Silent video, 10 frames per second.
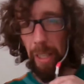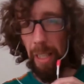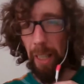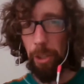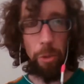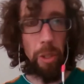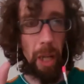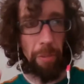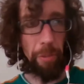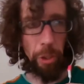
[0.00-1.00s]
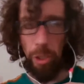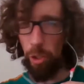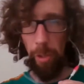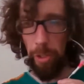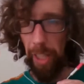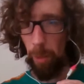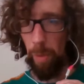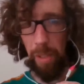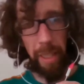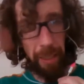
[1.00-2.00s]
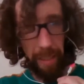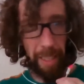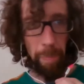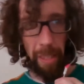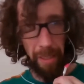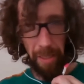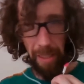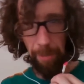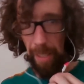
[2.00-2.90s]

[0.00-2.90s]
and I also do a lot of just general tech work, like databases stuff.